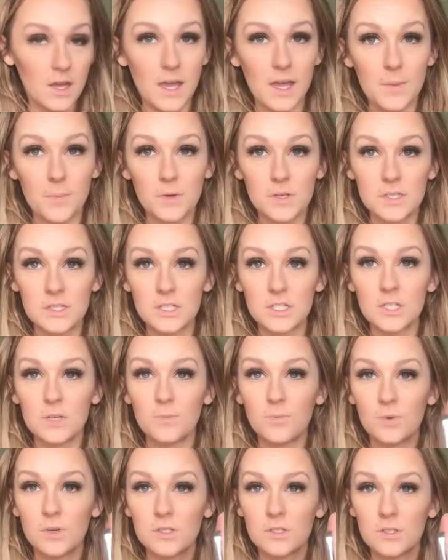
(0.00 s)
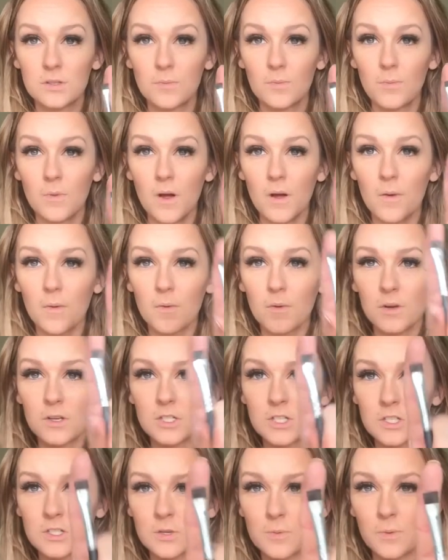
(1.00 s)
a precision
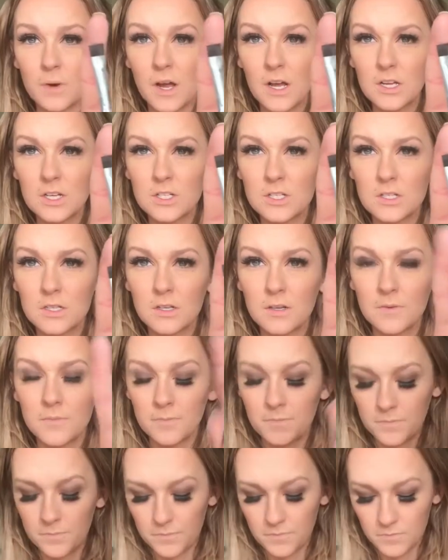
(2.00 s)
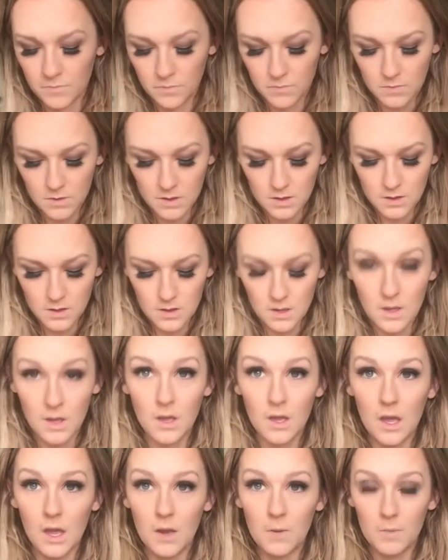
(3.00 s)
chisel brush.
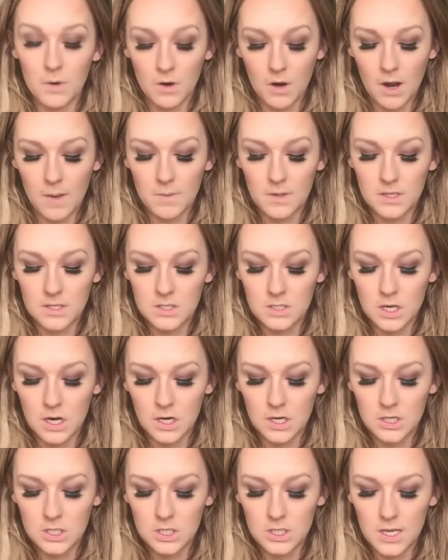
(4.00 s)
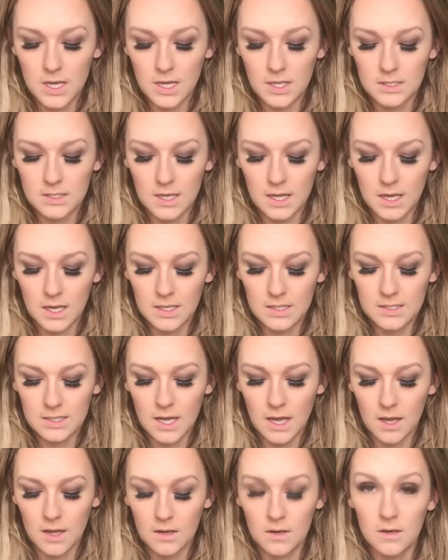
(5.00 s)
I'm going to grab these darker shades, like I
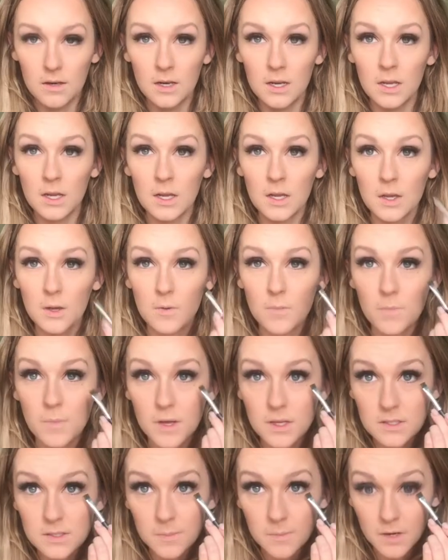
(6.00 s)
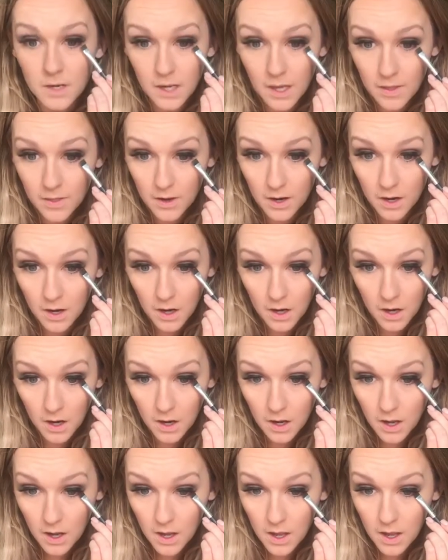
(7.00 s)
said, mix them together,
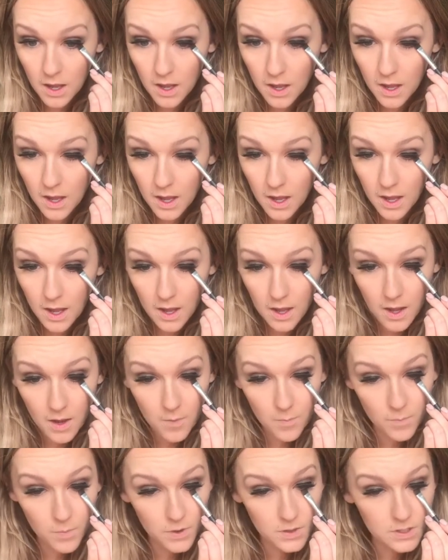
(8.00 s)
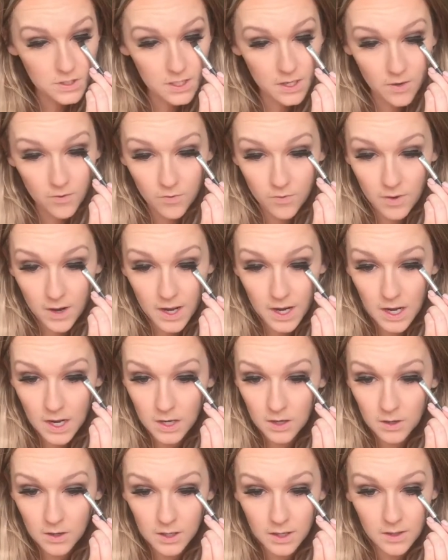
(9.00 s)
and pushing it right
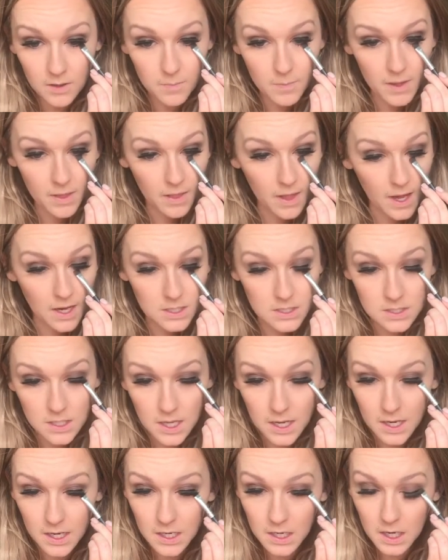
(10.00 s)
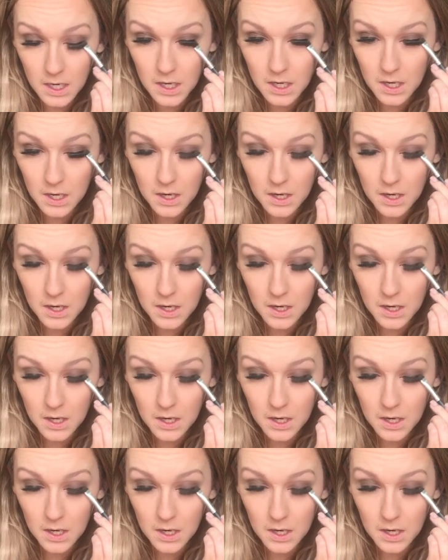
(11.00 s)
underneath my lash line,